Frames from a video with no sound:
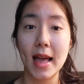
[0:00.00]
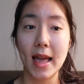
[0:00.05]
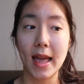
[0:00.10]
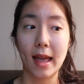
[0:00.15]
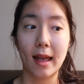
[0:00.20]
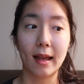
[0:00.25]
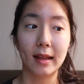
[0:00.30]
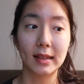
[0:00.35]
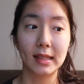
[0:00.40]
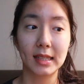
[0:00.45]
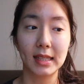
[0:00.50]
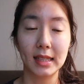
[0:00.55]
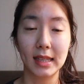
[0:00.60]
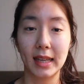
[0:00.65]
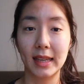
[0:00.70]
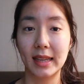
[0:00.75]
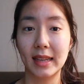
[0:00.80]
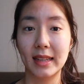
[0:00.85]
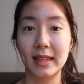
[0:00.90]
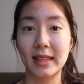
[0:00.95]
and
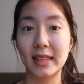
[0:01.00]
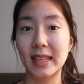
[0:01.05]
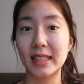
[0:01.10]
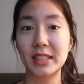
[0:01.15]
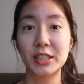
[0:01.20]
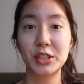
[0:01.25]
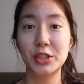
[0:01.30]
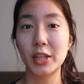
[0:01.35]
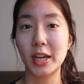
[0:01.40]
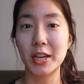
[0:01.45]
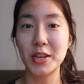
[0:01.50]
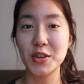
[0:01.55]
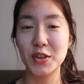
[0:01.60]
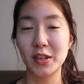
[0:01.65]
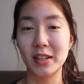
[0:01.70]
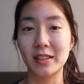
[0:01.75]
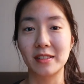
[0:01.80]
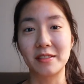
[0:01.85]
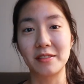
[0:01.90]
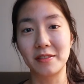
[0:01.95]
like an
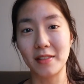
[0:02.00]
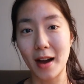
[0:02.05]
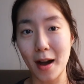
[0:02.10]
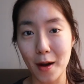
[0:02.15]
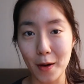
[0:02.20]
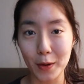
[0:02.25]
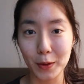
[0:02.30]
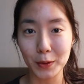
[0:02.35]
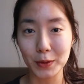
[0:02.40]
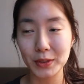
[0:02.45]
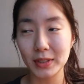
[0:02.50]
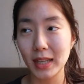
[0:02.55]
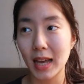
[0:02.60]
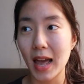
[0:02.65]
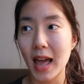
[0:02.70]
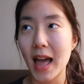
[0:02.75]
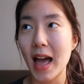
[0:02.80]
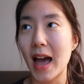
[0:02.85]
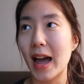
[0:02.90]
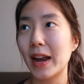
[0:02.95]
exchanging of vows.
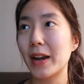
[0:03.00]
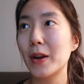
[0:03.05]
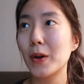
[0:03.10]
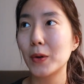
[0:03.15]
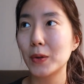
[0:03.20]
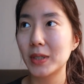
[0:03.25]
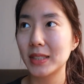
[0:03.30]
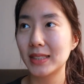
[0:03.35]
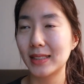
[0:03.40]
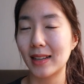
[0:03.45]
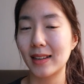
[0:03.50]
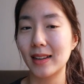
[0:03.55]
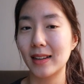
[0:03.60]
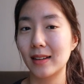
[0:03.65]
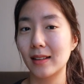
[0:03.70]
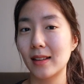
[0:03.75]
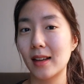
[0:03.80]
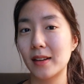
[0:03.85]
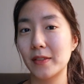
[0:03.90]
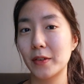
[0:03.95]
I noticed that
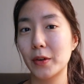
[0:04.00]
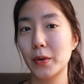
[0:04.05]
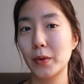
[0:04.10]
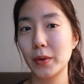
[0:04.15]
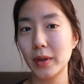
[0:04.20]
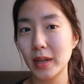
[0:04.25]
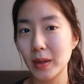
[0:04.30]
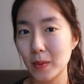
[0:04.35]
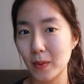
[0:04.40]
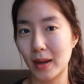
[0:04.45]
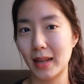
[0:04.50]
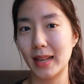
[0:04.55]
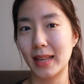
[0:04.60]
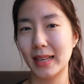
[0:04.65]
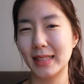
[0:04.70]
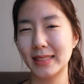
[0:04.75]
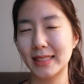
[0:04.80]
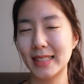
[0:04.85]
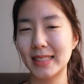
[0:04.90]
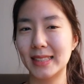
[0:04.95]
in a lot of Korean
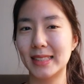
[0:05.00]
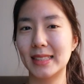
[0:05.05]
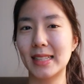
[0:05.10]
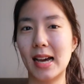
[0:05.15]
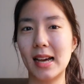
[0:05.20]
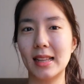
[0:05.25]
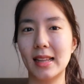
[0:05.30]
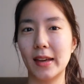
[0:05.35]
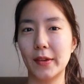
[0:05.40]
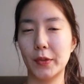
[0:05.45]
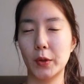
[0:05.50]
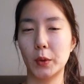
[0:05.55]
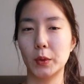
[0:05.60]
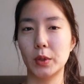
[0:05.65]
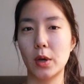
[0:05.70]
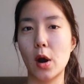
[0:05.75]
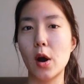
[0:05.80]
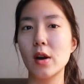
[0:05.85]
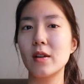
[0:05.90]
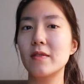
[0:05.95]
weddings, it's not like
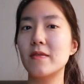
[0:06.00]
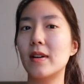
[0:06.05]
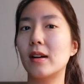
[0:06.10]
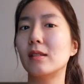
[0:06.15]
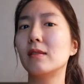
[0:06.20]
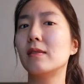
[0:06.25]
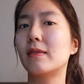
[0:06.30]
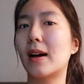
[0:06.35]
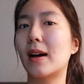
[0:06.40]
those heartfelt